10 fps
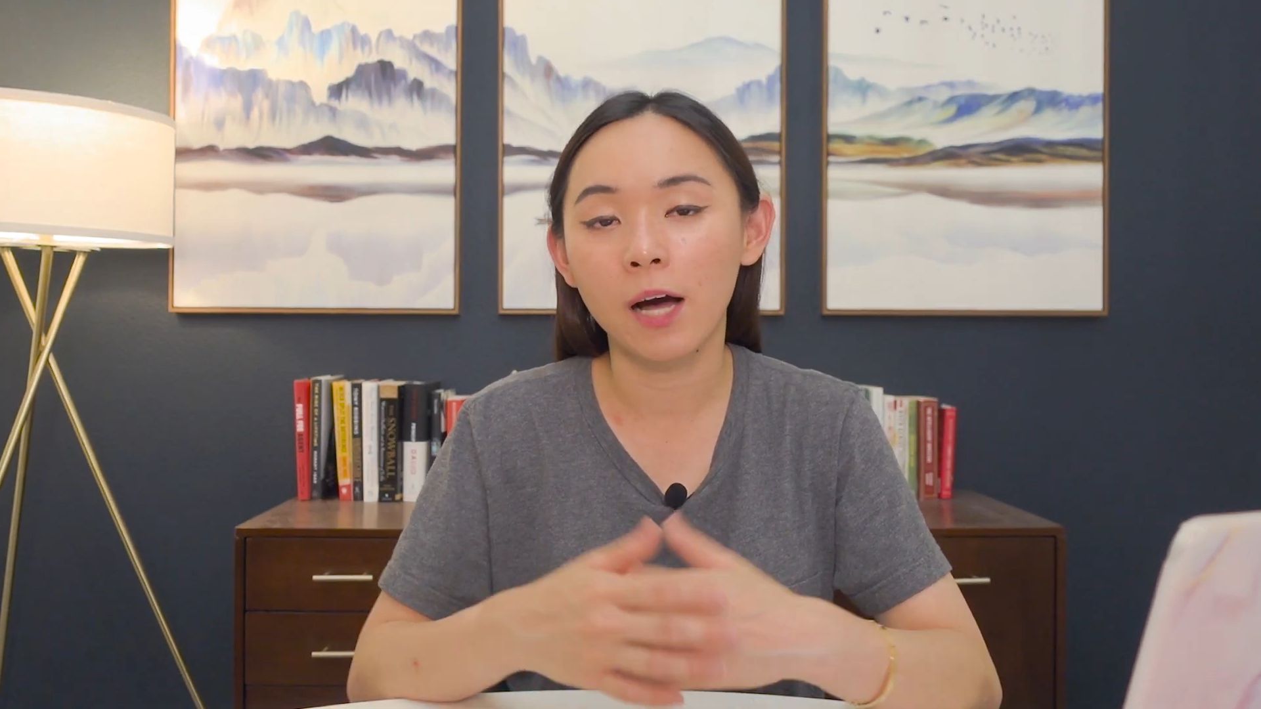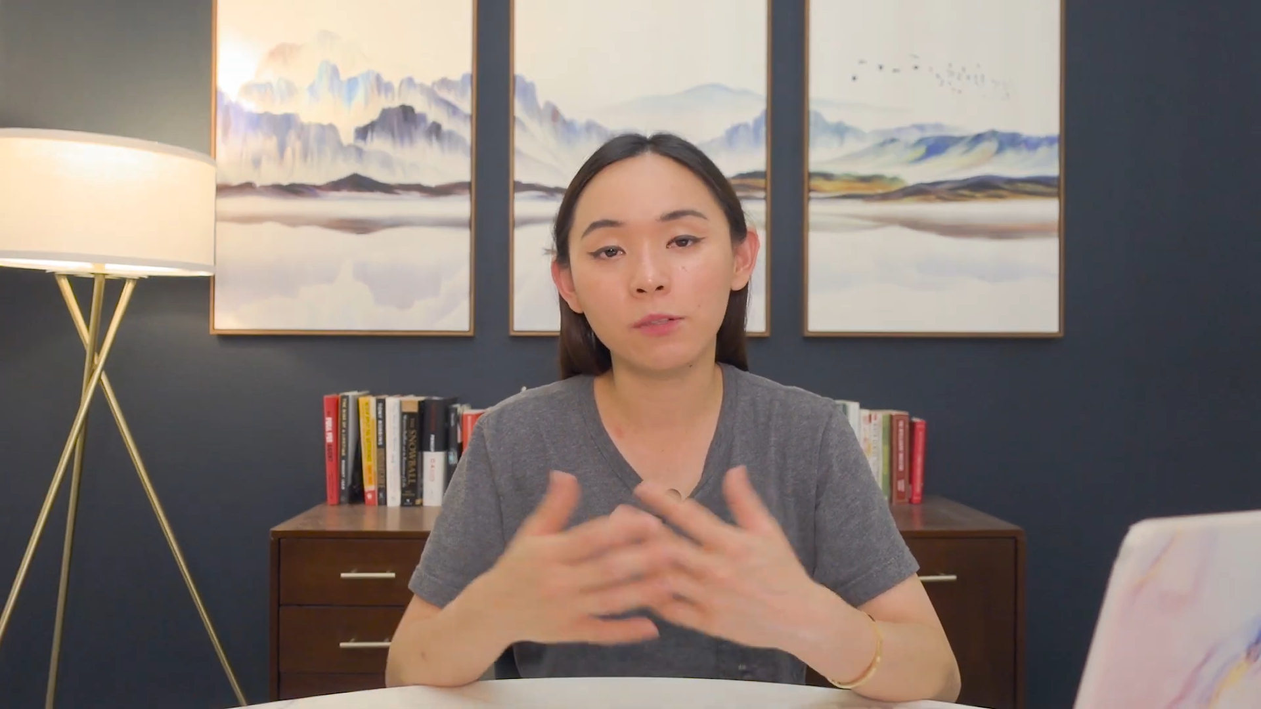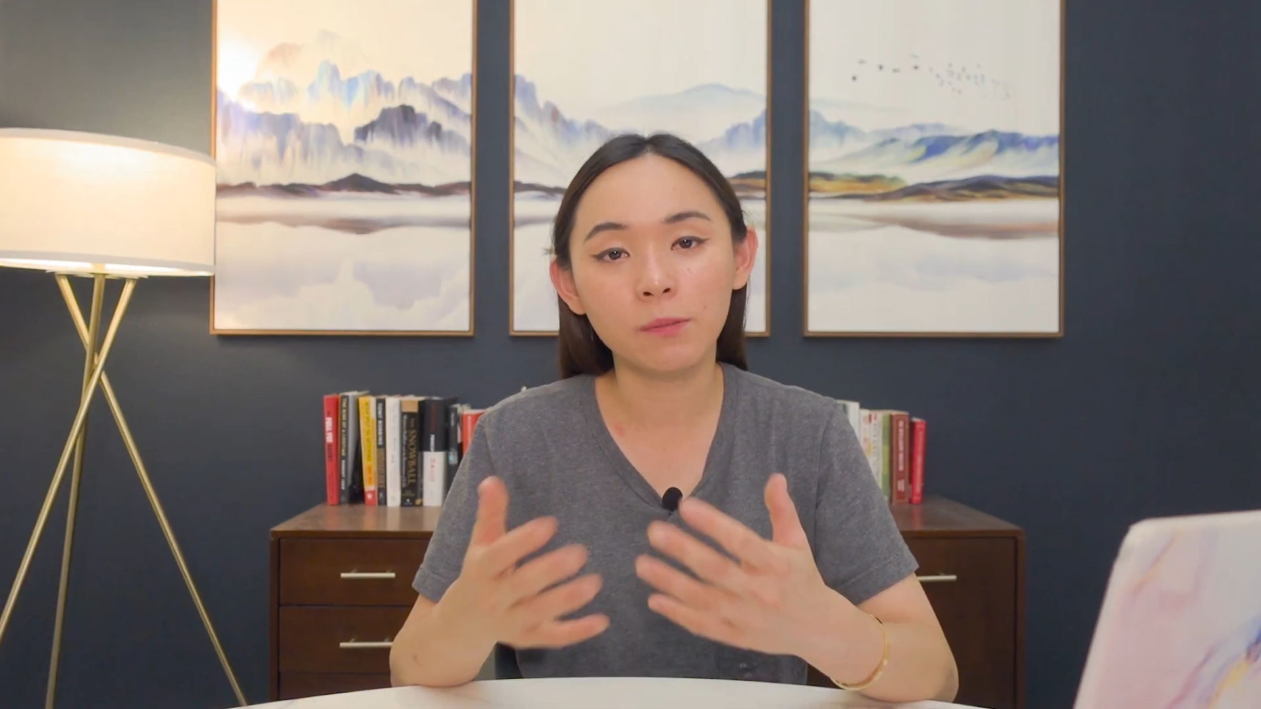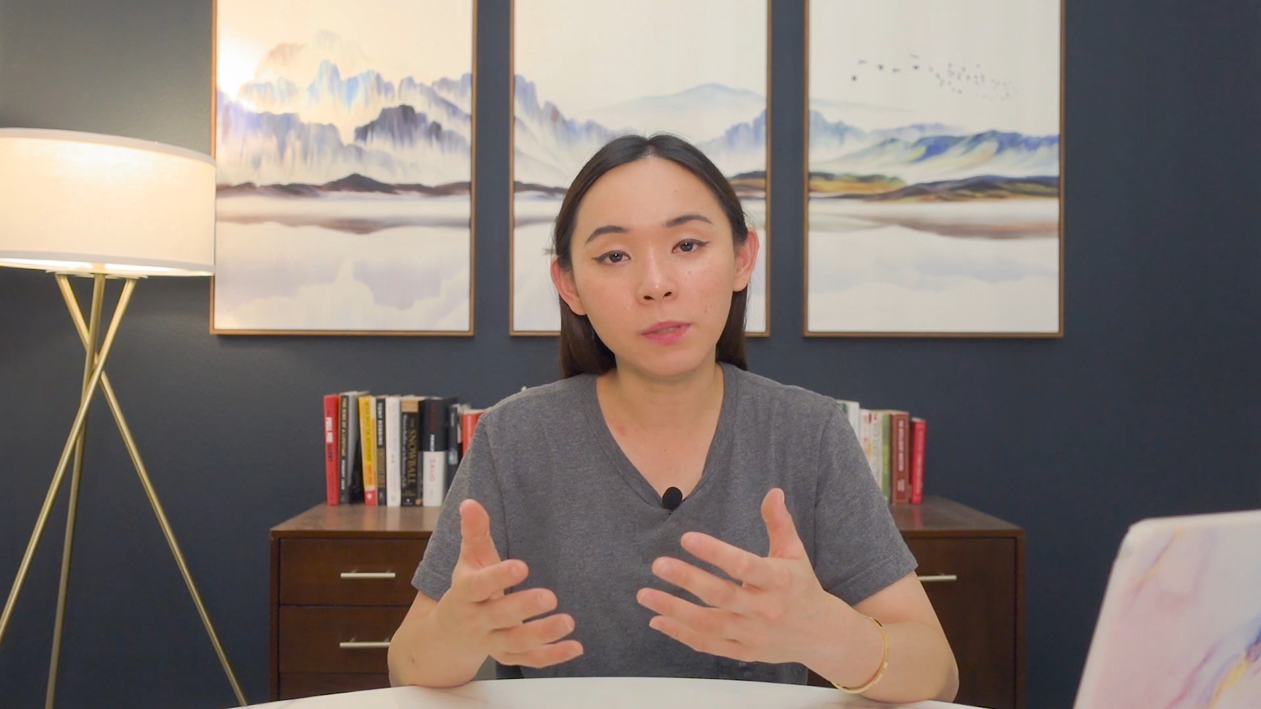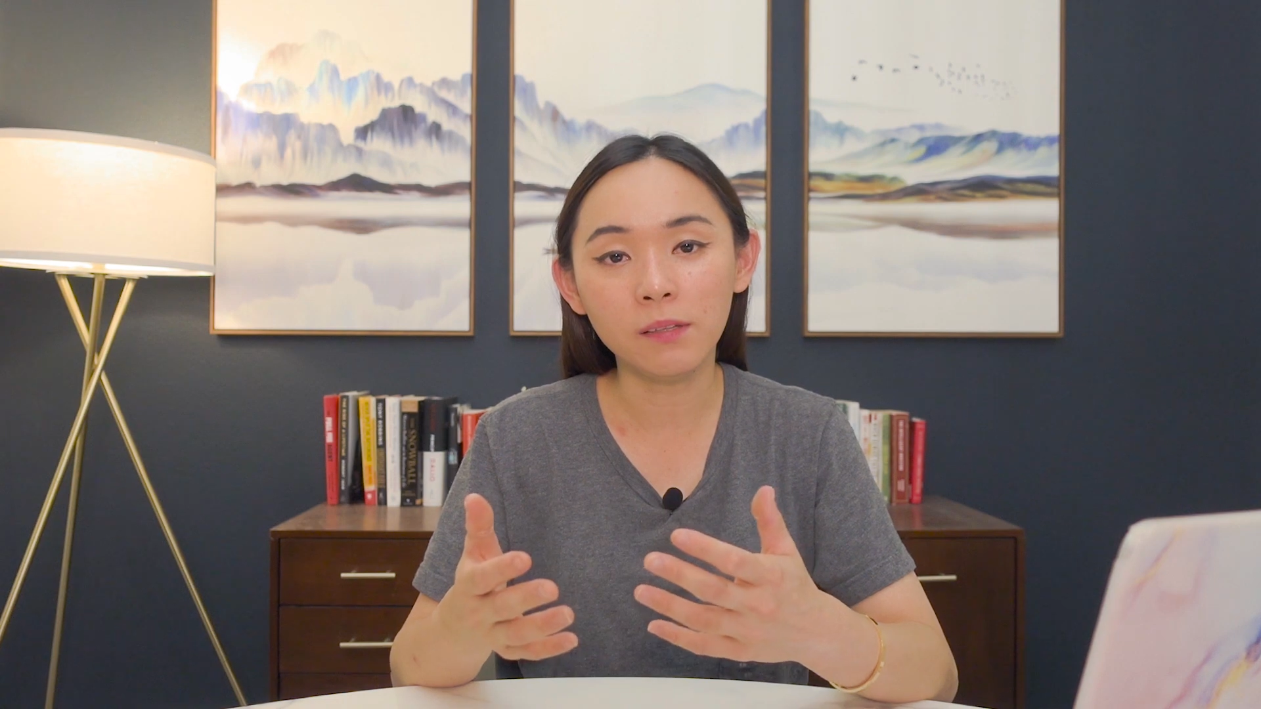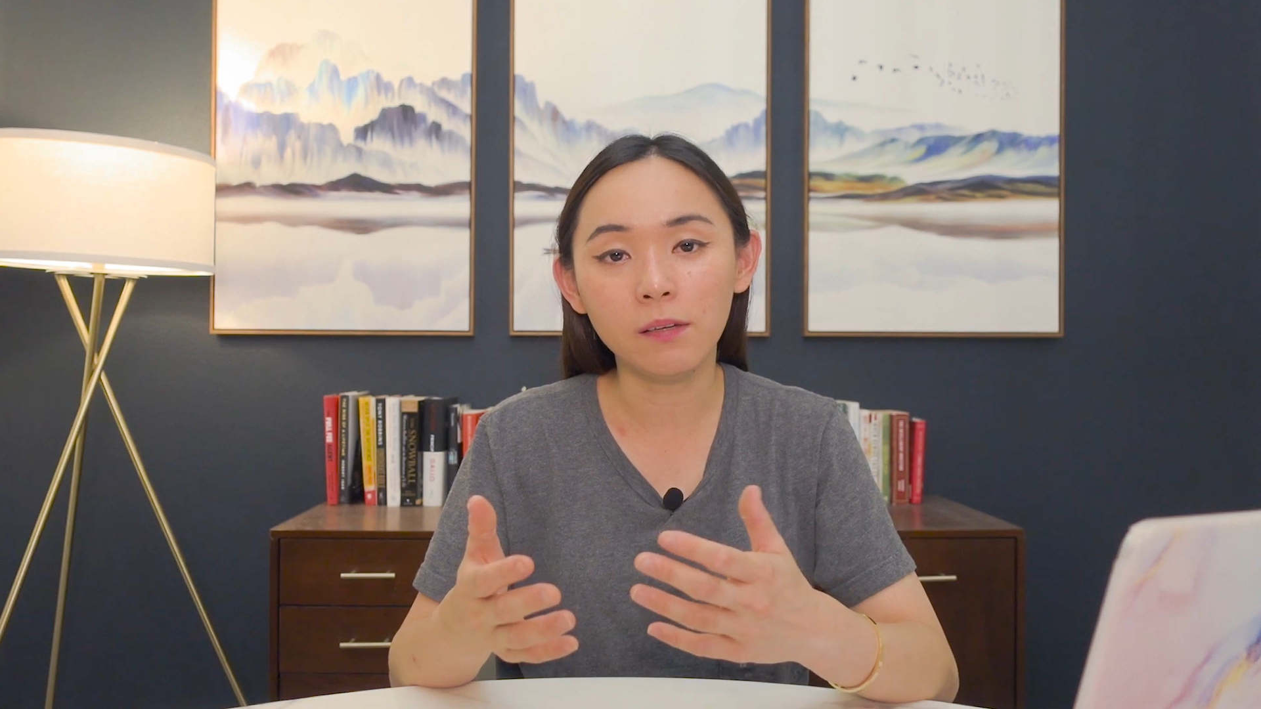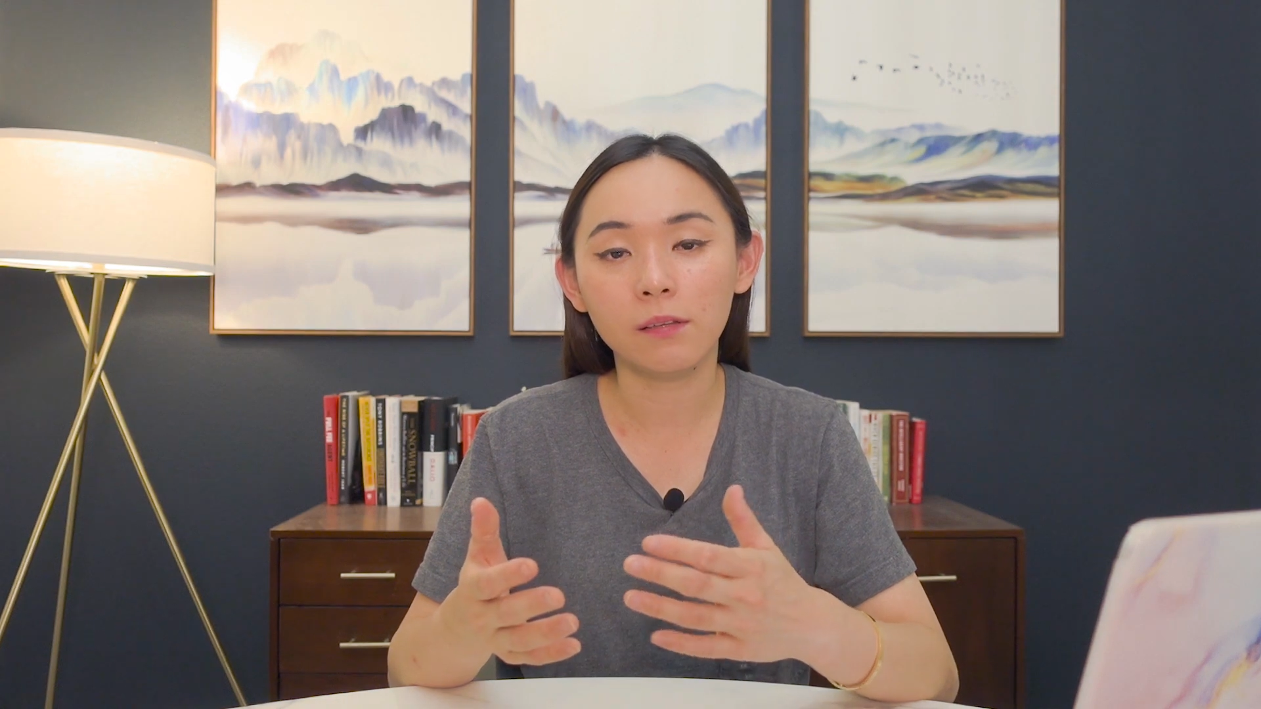Ultimately,